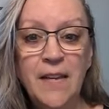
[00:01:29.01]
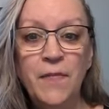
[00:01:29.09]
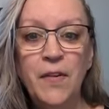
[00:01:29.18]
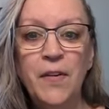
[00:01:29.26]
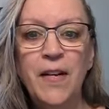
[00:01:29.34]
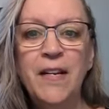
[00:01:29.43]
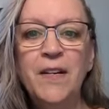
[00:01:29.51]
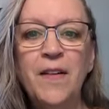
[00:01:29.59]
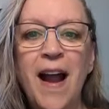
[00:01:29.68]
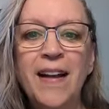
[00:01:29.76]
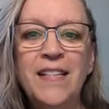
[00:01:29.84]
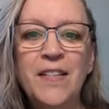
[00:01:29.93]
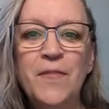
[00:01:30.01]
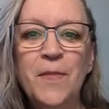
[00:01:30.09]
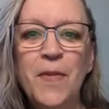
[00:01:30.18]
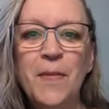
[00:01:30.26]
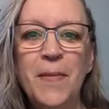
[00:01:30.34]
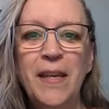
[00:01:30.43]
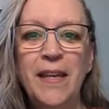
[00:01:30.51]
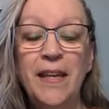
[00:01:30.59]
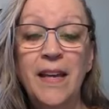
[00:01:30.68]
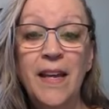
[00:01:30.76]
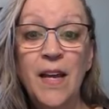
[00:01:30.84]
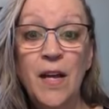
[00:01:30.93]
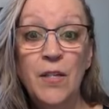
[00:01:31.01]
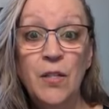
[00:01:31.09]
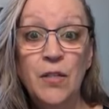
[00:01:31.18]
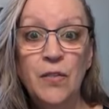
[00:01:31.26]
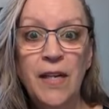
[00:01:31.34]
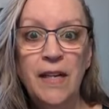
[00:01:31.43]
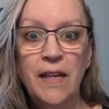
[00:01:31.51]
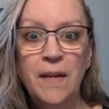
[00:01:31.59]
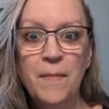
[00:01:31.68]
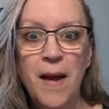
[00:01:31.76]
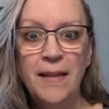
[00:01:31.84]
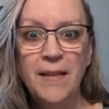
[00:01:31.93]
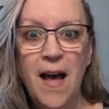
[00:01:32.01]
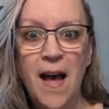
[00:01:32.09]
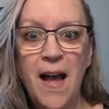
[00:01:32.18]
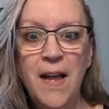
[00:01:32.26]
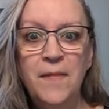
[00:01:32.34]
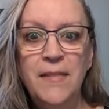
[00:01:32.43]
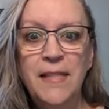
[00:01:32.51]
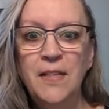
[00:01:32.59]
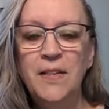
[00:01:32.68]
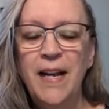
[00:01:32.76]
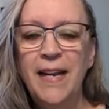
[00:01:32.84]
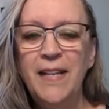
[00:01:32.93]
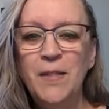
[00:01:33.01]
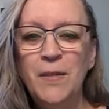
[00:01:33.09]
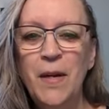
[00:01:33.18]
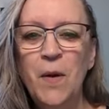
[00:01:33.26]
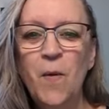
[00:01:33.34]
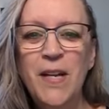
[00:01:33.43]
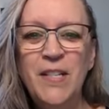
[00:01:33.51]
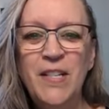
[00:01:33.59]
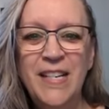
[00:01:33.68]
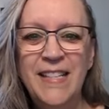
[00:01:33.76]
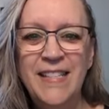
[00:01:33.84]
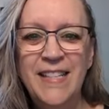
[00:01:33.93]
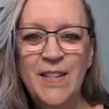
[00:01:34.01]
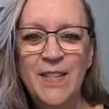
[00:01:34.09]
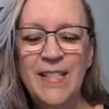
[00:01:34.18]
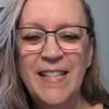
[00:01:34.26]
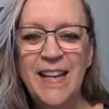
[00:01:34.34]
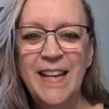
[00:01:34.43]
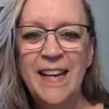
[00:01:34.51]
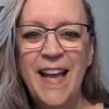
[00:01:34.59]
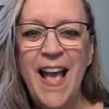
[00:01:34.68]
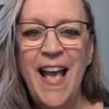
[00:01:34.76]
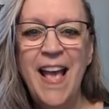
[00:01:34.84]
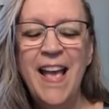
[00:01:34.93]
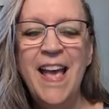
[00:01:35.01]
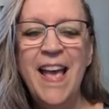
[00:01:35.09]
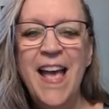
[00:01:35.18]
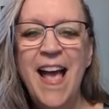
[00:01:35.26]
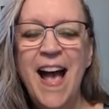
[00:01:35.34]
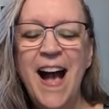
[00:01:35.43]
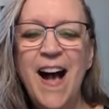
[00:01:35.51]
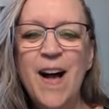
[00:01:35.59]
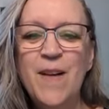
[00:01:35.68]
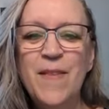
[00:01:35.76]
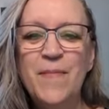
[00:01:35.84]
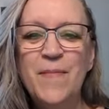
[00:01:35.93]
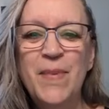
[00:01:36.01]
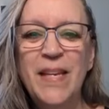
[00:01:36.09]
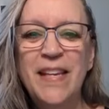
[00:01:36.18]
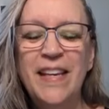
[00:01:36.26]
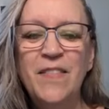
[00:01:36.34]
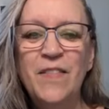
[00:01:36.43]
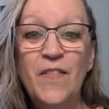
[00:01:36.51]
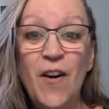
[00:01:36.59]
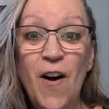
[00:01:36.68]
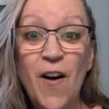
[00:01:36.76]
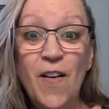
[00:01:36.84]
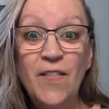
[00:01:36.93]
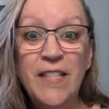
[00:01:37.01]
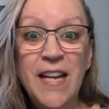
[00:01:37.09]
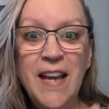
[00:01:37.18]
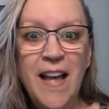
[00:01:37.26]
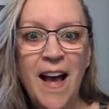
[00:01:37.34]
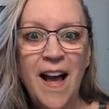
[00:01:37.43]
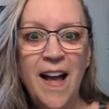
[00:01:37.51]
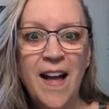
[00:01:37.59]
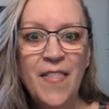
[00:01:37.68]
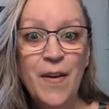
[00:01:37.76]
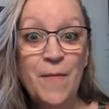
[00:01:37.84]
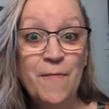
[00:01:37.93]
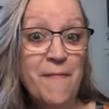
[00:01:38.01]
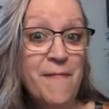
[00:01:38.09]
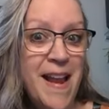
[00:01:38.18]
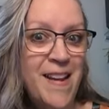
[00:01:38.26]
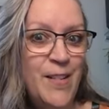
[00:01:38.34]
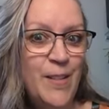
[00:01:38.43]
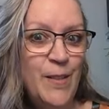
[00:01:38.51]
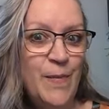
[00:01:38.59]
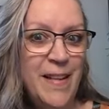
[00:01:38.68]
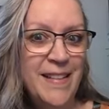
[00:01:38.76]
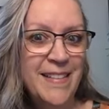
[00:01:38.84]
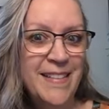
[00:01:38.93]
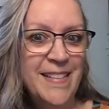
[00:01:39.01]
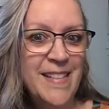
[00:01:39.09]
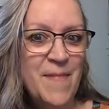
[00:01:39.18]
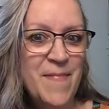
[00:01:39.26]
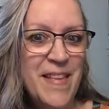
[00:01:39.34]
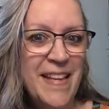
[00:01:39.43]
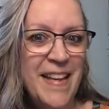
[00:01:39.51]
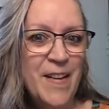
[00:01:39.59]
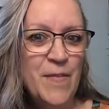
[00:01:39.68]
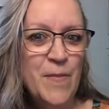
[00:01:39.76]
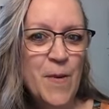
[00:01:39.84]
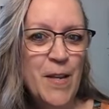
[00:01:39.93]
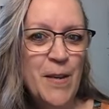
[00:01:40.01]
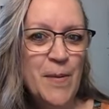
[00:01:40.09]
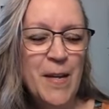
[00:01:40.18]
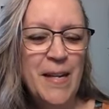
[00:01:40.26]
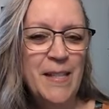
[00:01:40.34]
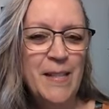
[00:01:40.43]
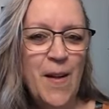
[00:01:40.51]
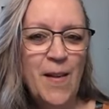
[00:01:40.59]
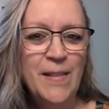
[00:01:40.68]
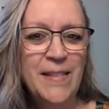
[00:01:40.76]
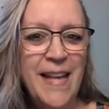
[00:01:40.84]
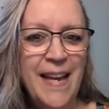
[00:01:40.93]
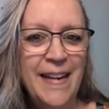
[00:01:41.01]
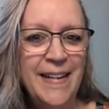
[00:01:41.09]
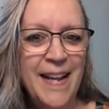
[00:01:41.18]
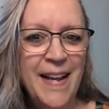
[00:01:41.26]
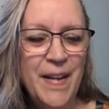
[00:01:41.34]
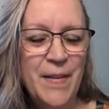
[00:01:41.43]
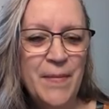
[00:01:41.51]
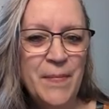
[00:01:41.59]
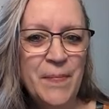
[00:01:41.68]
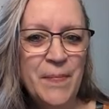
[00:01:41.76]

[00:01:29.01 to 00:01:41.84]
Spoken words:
If you're interactive with me during my lives and you're answering questions and you're saying hey and being involved, there may just be a little something in it for you when it's all said and done.